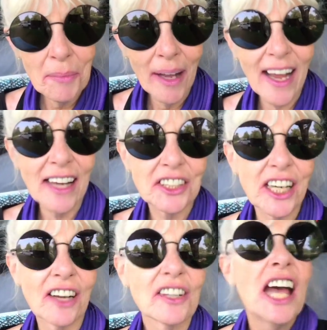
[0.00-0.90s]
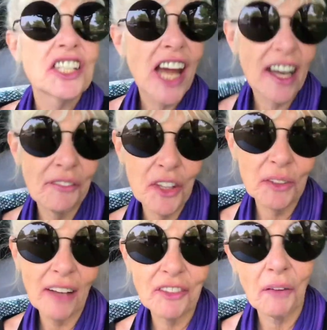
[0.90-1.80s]
my gosh, she had a few
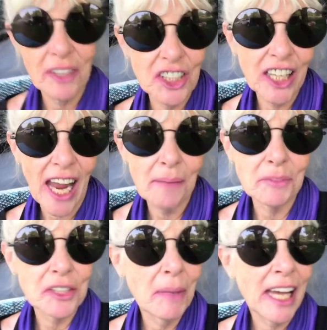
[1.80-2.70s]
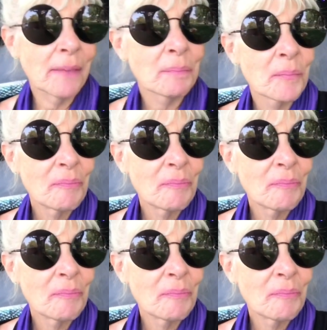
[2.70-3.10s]
left over and she gave them to me.